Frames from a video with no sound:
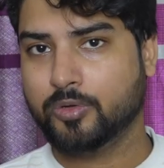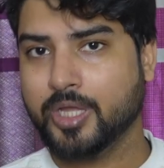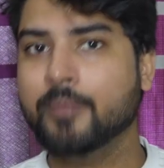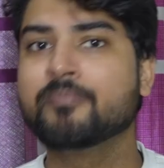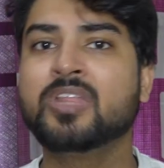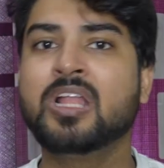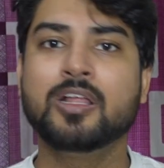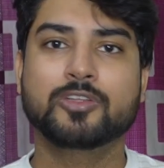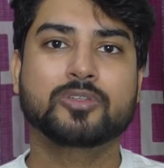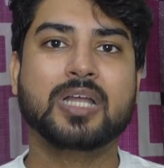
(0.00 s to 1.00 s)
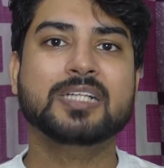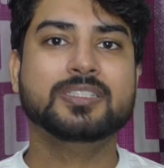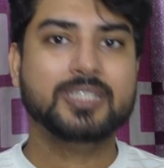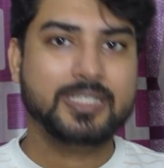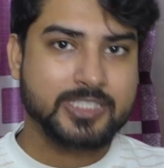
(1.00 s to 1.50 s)
Okay, so that
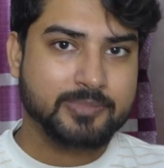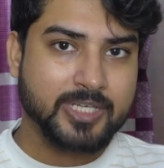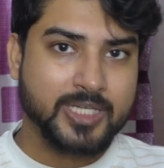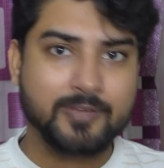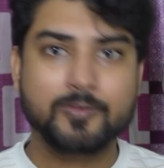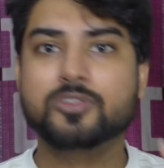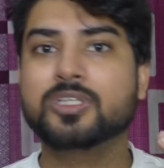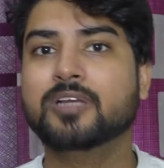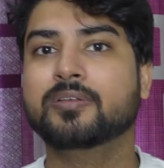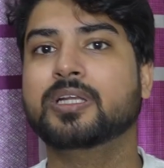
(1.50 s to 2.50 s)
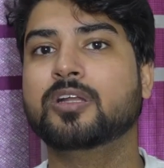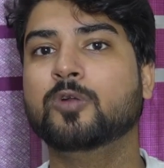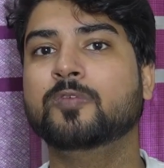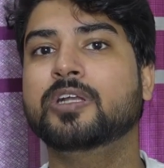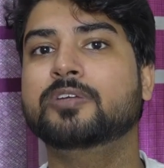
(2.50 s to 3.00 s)
is the eligibility. If you still have any
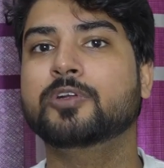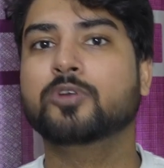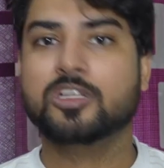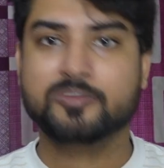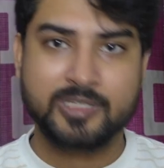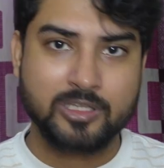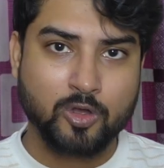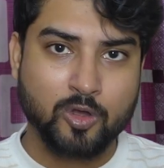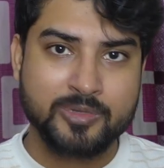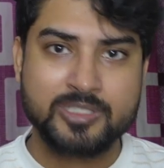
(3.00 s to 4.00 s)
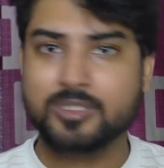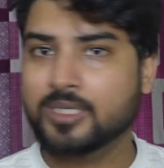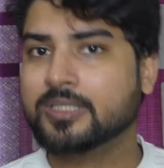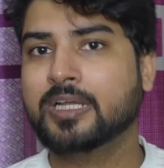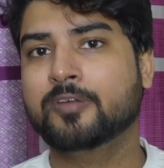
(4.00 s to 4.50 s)
doubt, feel free to ask me in the comments and
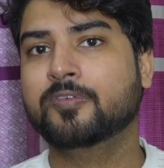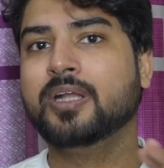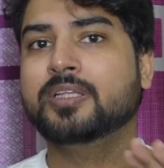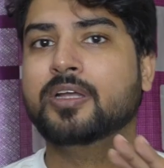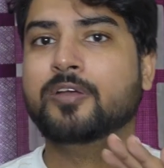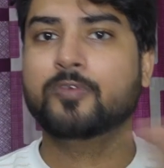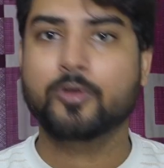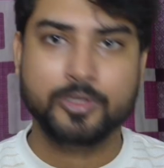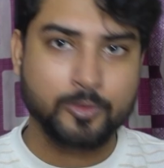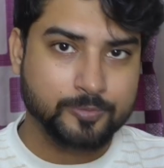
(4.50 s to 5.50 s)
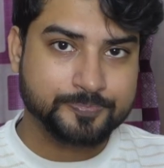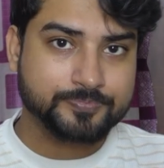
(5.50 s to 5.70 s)
I'll clarify there for you.